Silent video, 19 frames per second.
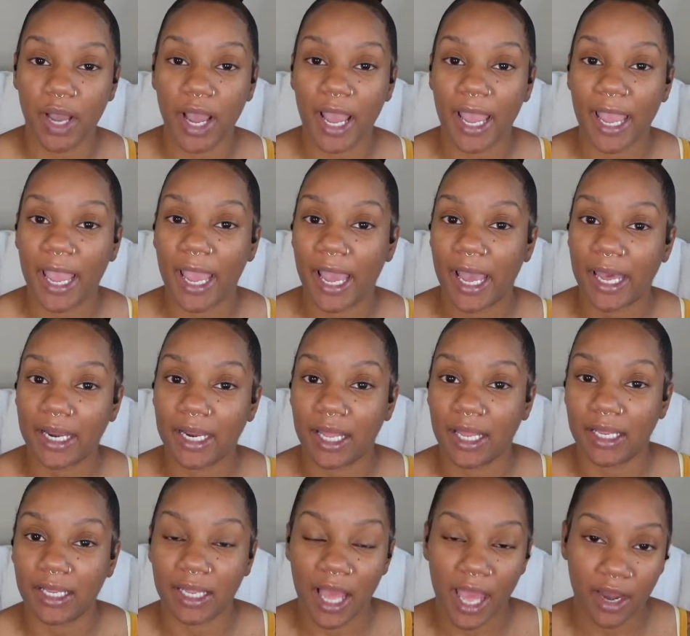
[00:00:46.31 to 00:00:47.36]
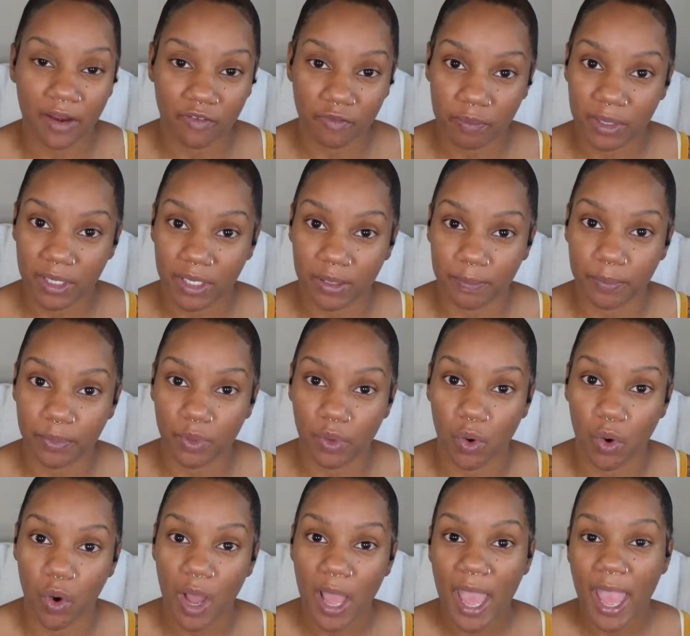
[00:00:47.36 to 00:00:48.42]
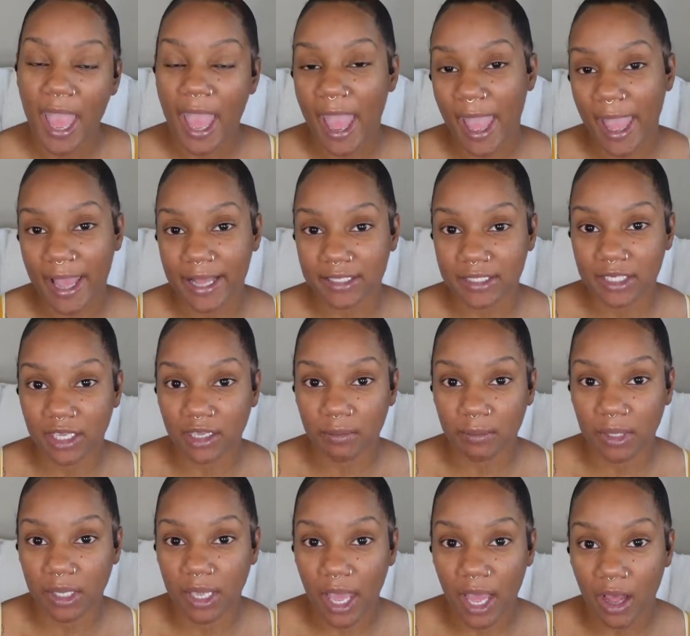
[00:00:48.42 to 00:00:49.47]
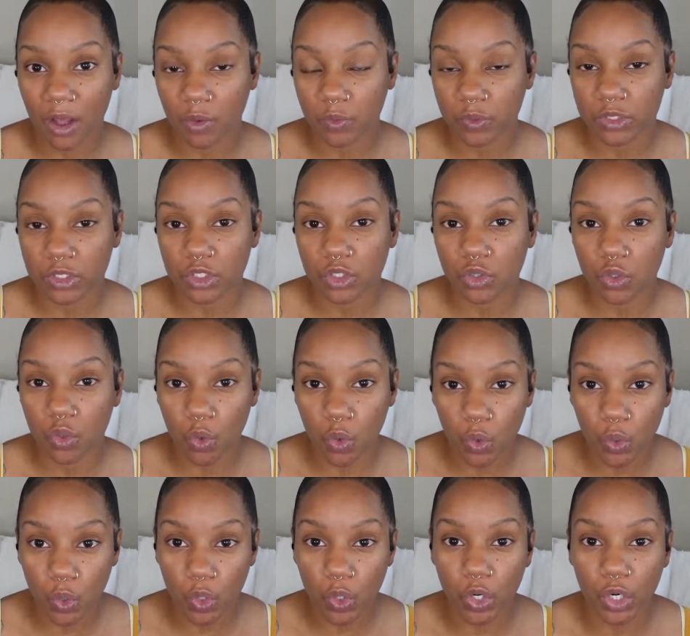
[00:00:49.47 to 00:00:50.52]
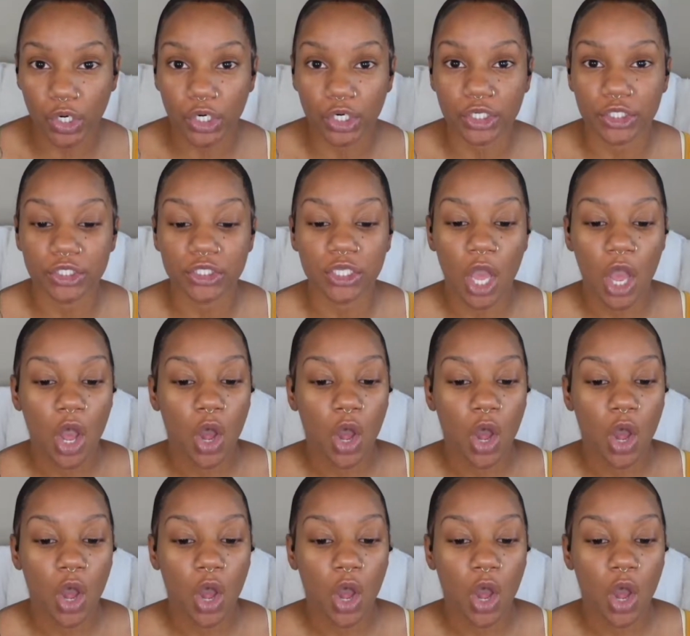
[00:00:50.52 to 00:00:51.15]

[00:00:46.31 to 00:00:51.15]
I had a lot of people asking me how was the course,